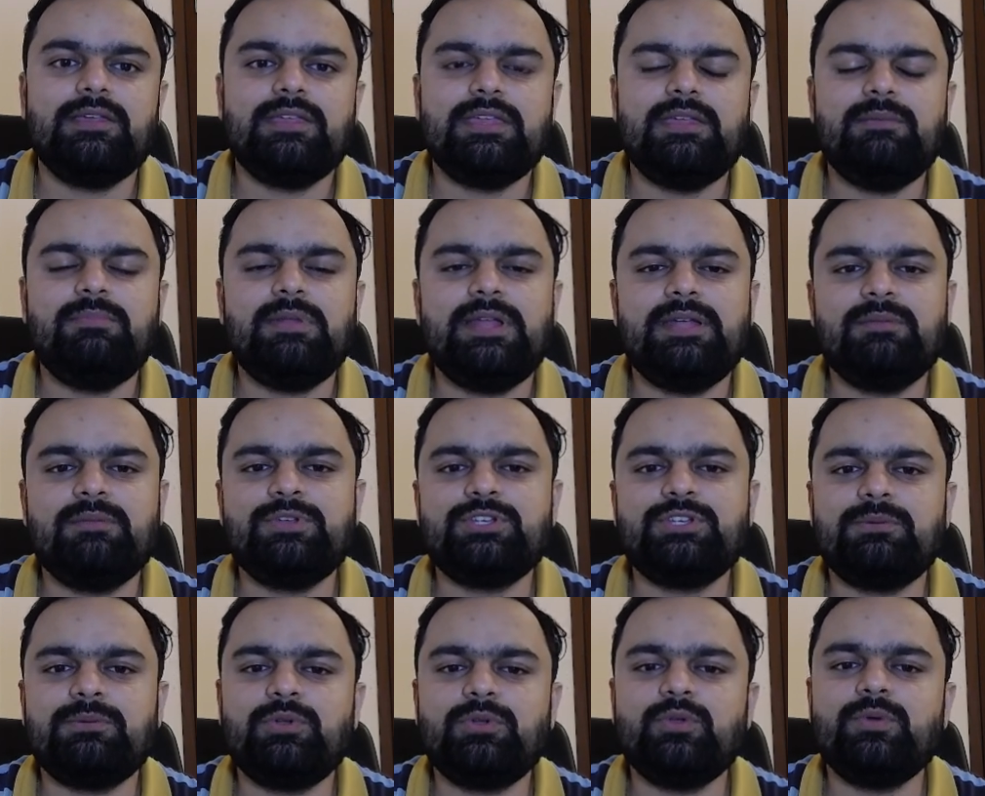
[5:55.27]
He played
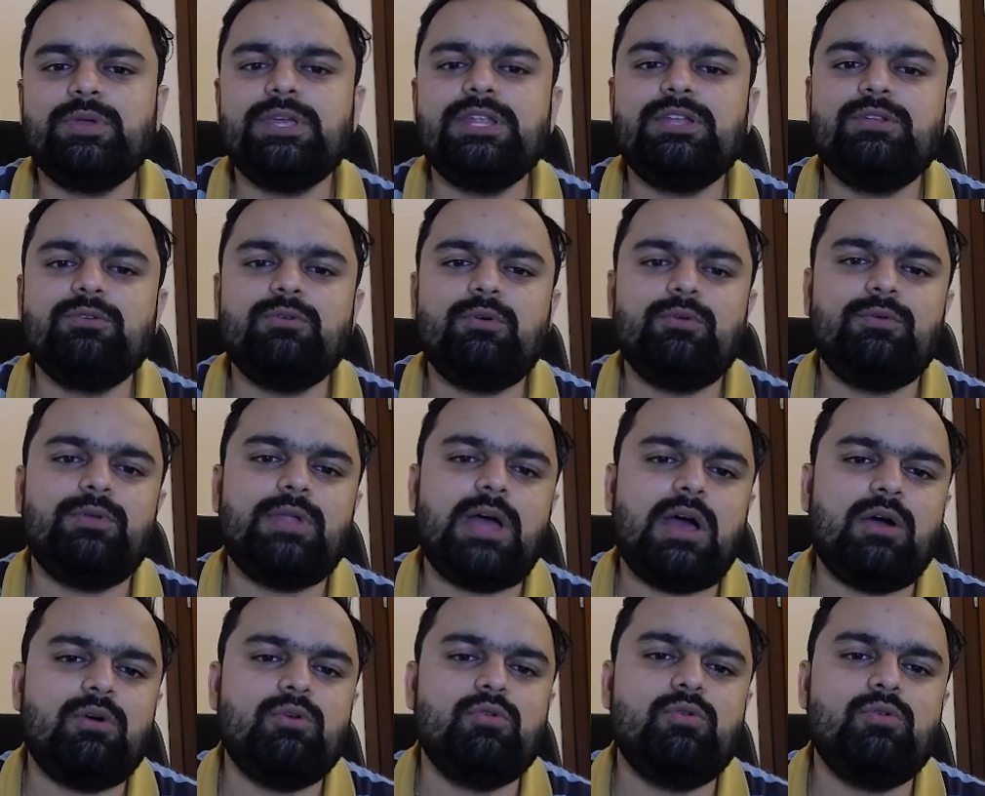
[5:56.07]
bishop to e2.
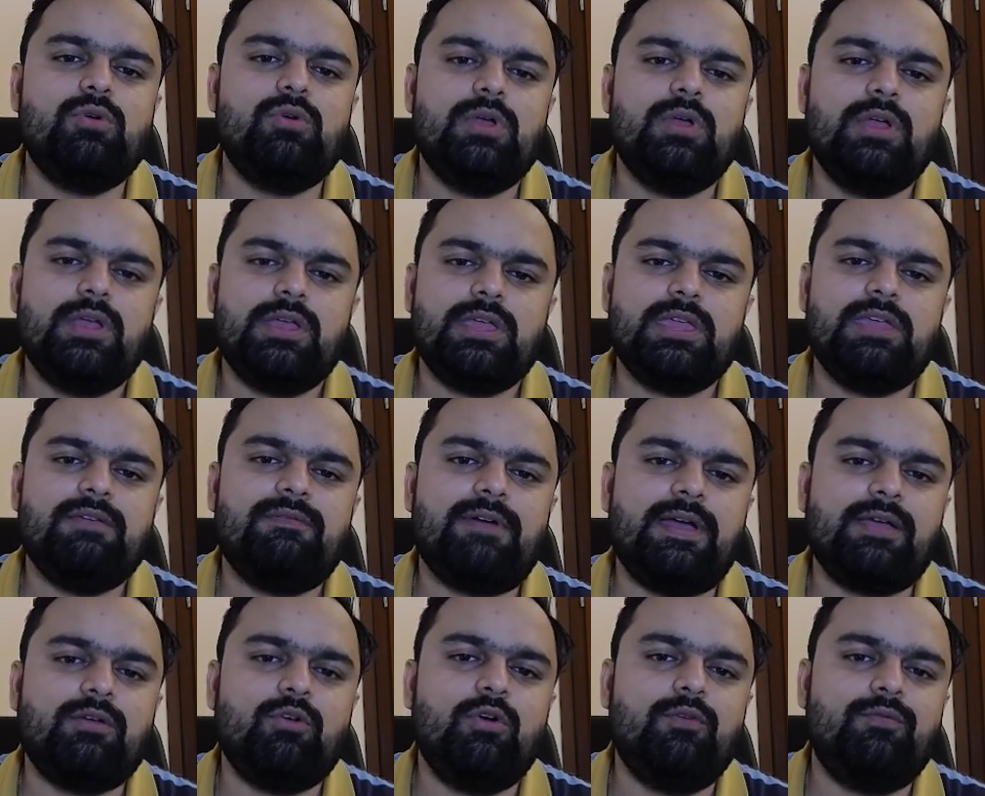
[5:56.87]
Now
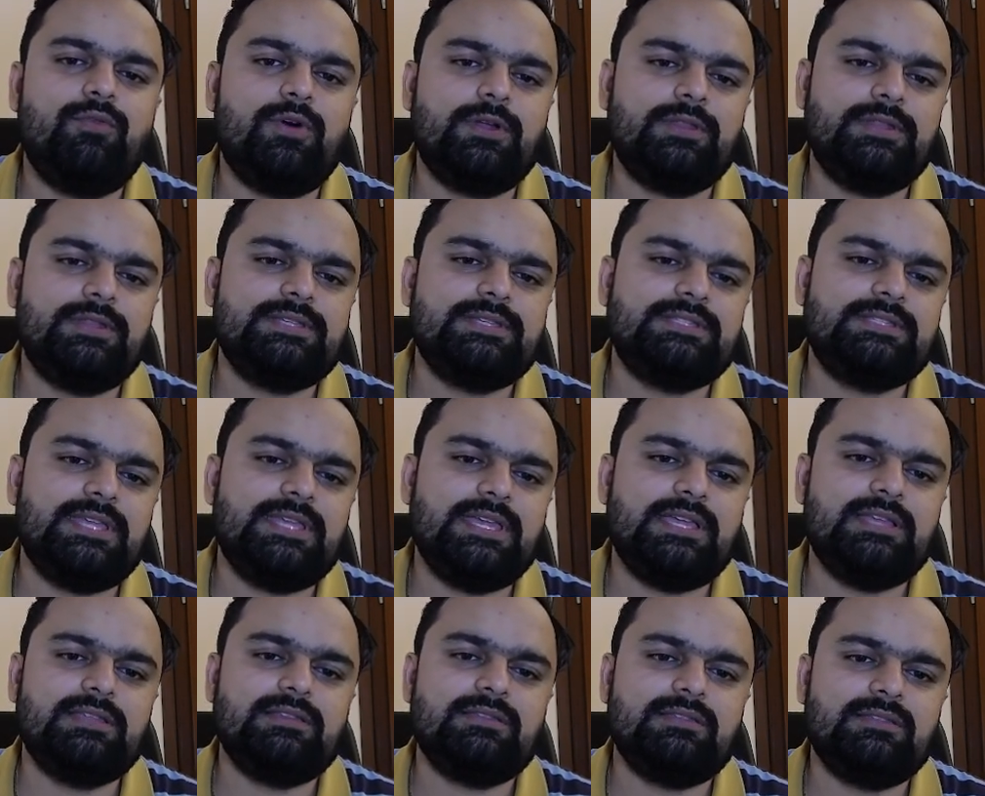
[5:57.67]
if I go for this
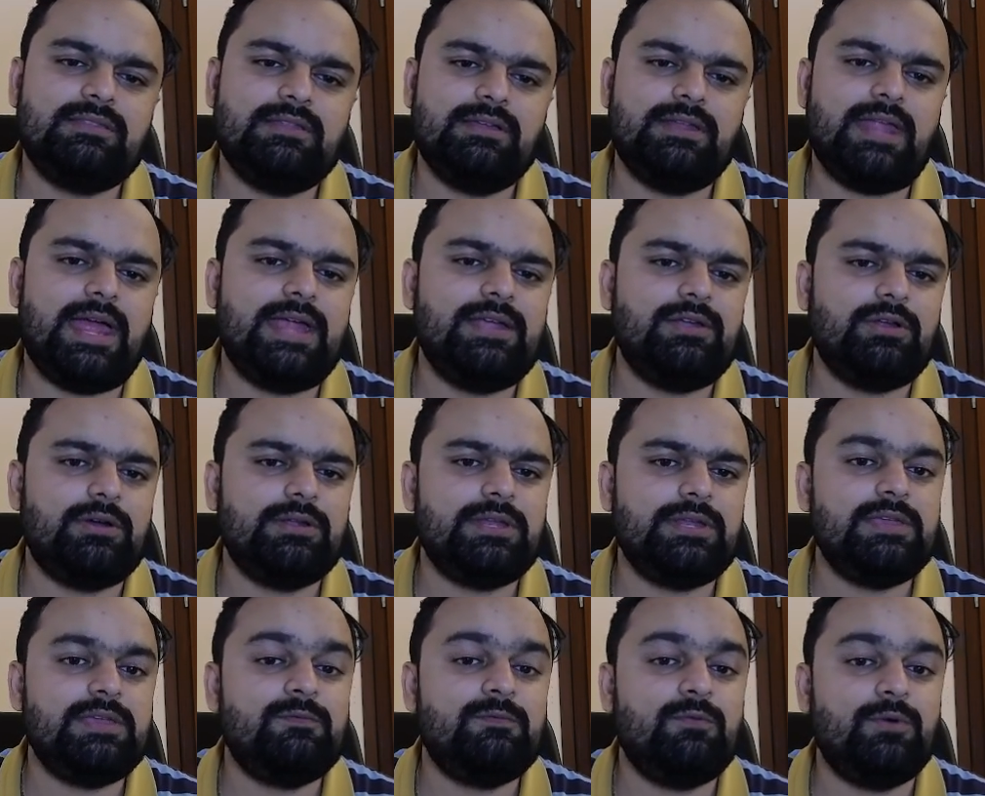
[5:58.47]
thing, the knight
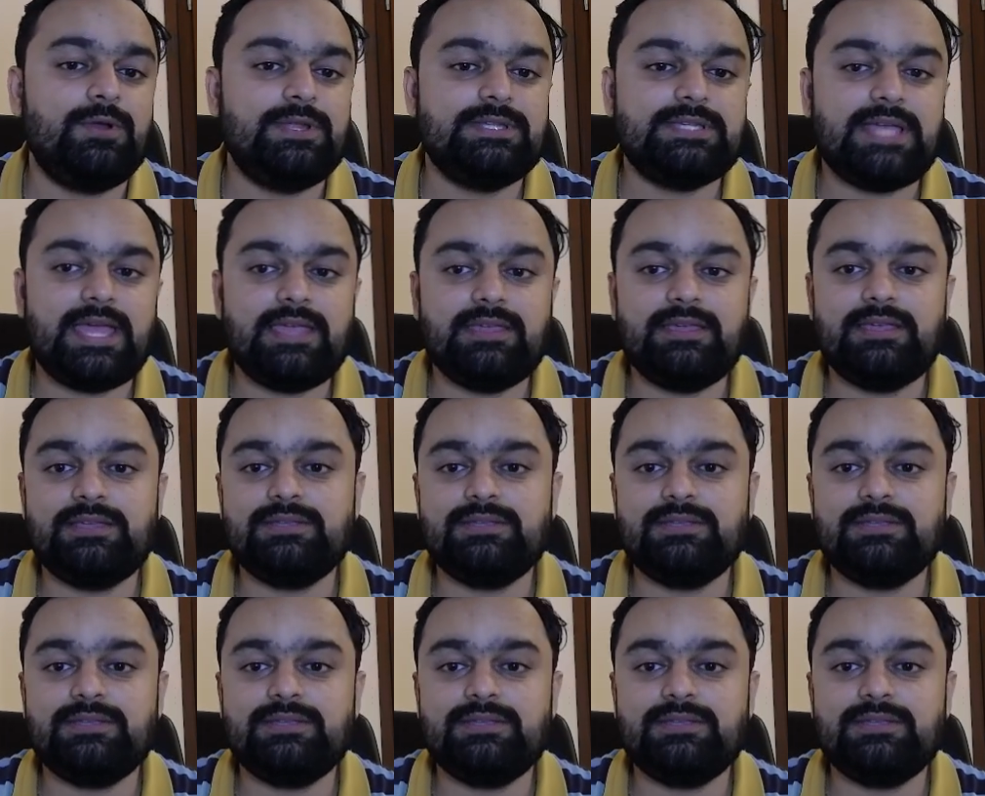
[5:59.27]
on e4 is hanging.